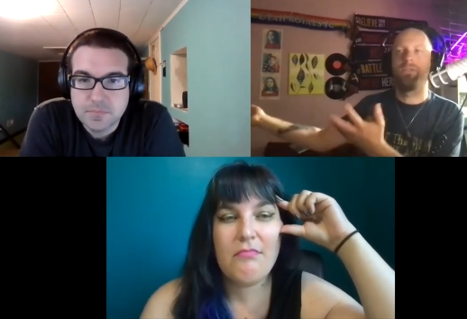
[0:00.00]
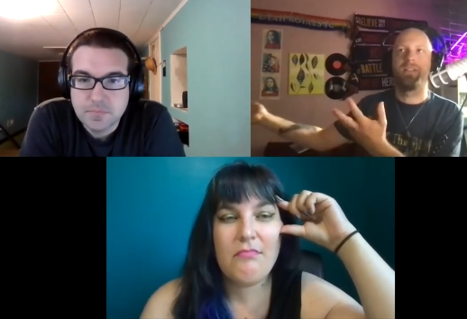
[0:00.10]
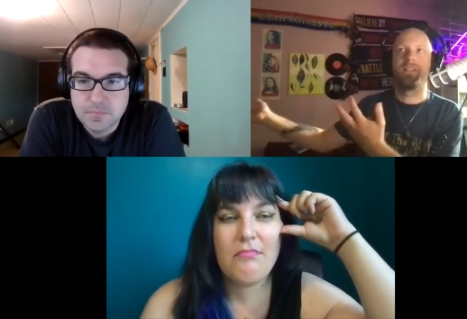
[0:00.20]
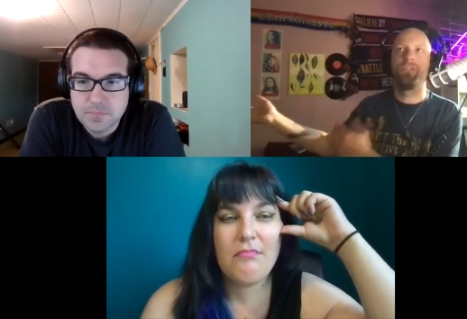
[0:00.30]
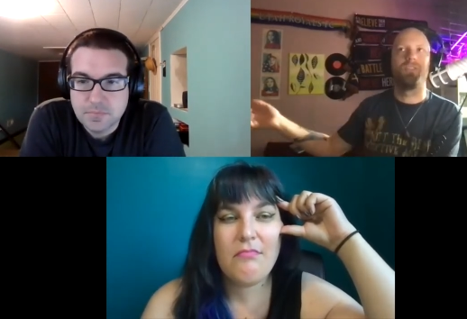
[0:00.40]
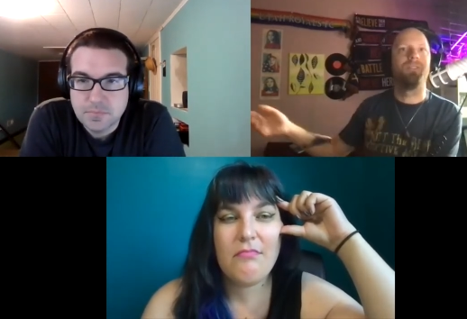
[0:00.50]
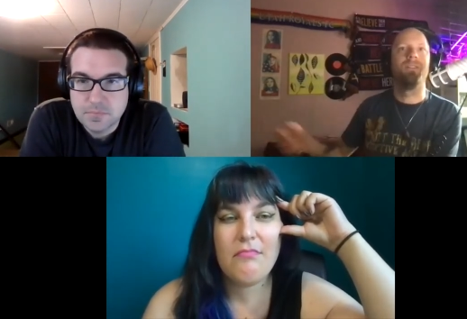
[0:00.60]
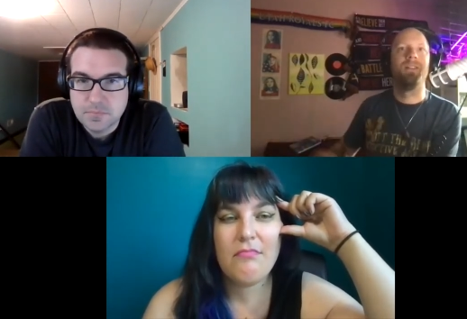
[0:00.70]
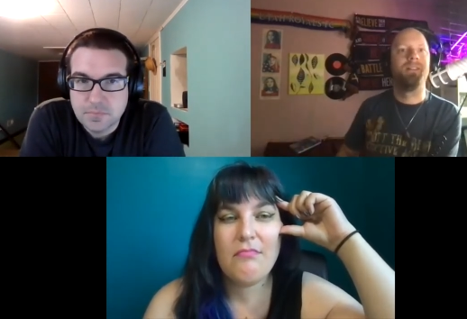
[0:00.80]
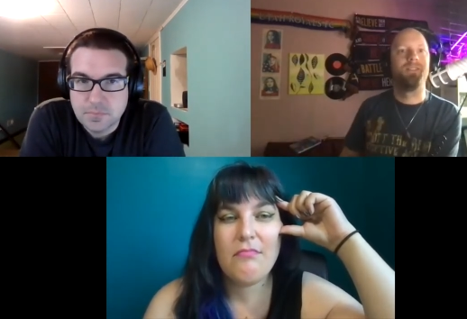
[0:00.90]
Speaker 1: the kitchen
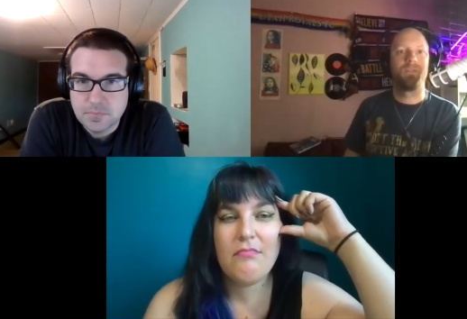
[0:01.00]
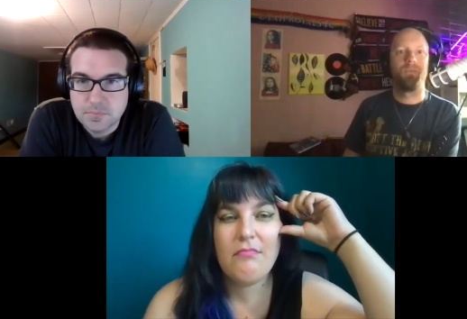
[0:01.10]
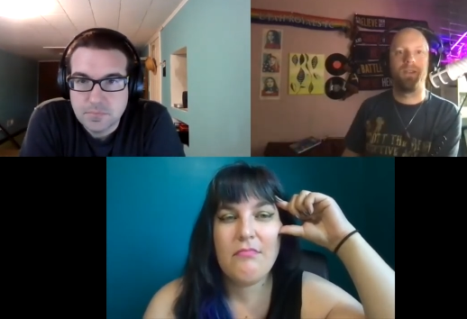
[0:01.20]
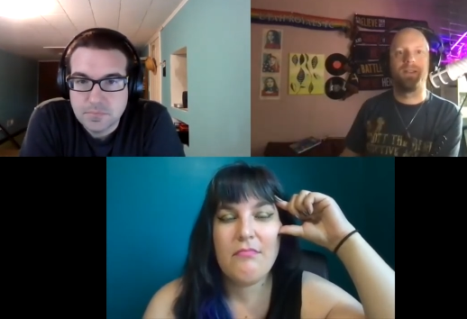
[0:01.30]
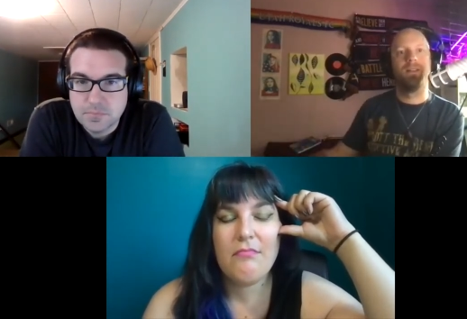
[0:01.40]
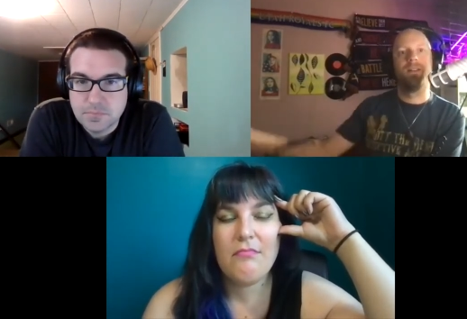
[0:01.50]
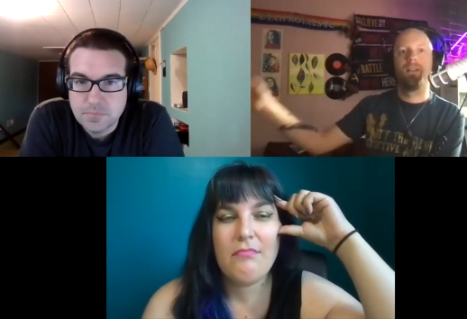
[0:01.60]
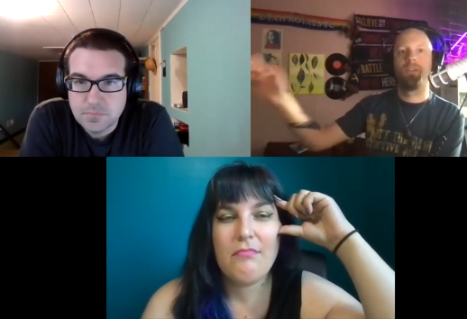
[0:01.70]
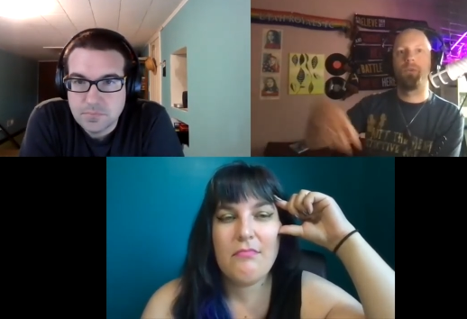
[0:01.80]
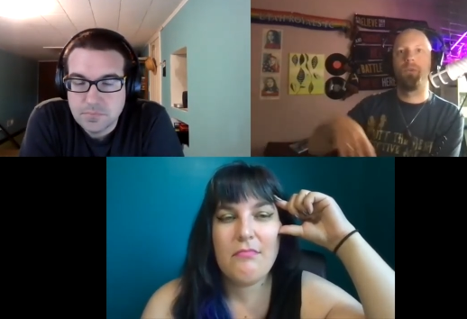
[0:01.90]
this week,
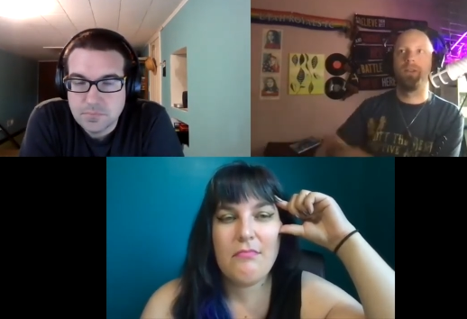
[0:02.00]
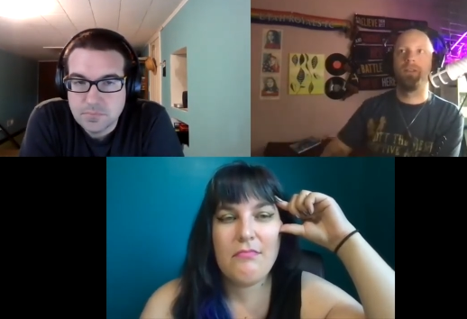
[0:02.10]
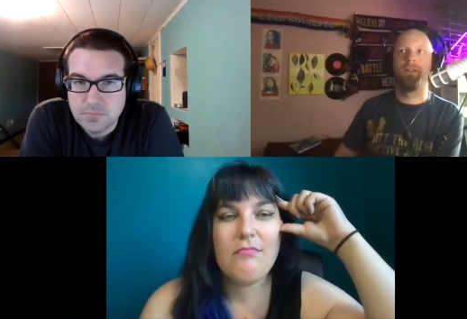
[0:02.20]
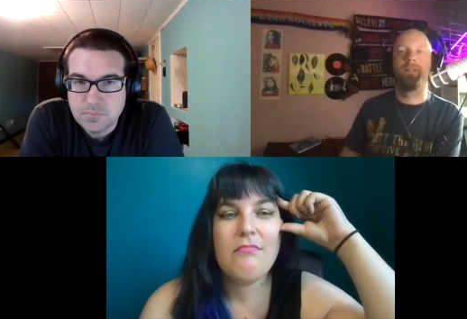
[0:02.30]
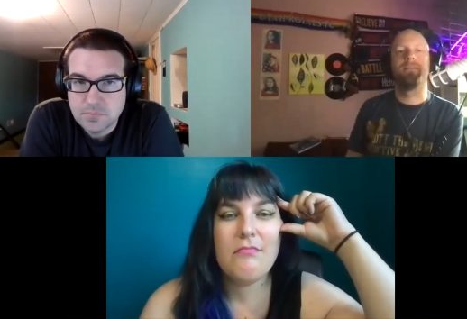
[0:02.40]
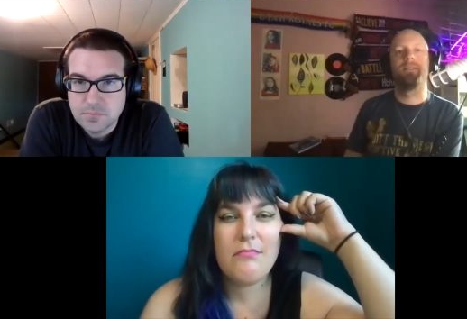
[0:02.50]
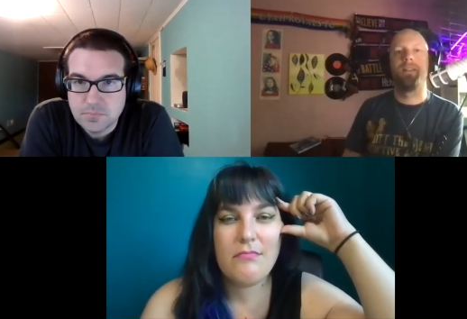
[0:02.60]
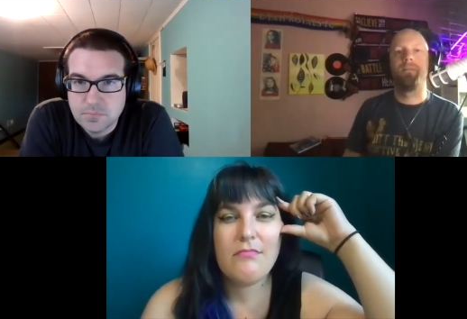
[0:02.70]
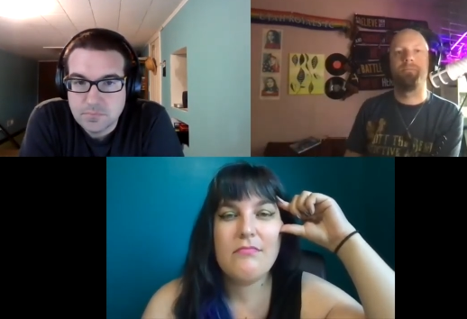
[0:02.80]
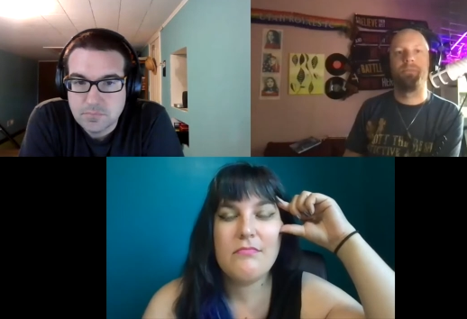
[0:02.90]
throw it in there, and then put